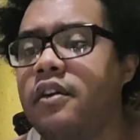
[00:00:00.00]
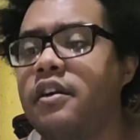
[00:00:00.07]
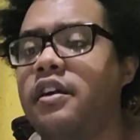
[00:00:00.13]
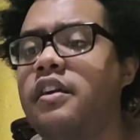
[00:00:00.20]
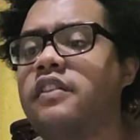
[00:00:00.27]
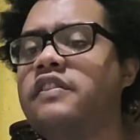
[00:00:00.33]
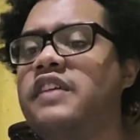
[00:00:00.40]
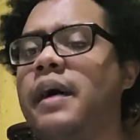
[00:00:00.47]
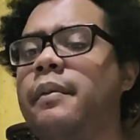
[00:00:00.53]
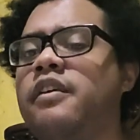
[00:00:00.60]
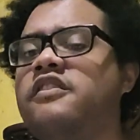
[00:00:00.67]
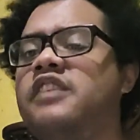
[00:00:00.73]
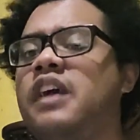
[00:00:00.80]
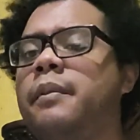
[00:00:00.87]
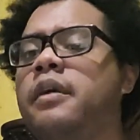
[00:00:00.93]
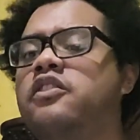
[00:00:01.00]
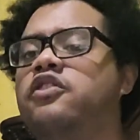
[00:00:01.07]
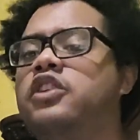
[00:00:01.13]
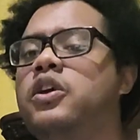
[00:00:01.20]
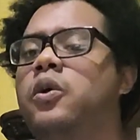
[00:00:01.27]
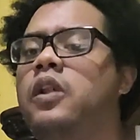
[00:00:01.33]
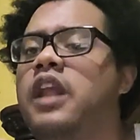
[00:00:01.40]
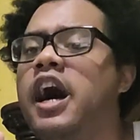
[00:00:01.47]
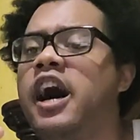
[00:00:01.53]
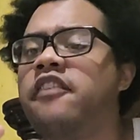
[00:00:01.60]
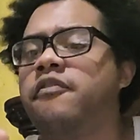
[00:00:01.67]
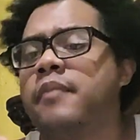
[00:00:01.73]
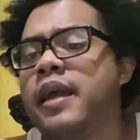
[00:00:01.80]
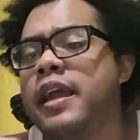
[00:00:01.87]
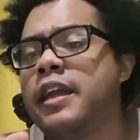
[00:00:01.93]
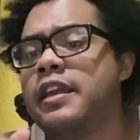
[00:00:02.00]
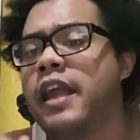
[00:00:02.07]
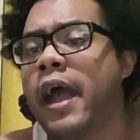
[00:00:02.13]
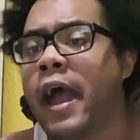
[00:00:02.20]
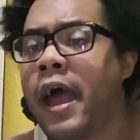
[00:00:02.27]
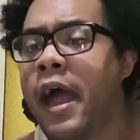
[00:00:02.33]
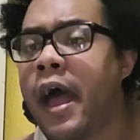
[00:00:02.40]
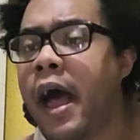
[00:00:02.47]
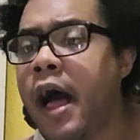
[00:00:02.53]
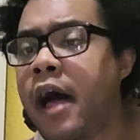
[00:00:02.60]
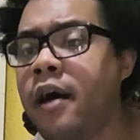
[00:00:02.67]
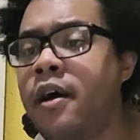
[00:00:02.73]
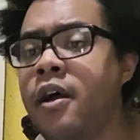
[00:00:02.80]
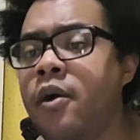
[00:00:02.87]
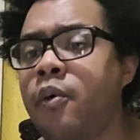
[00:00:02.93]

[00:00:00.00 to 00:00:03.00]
And tell me, tell me, do you love me? Yeah.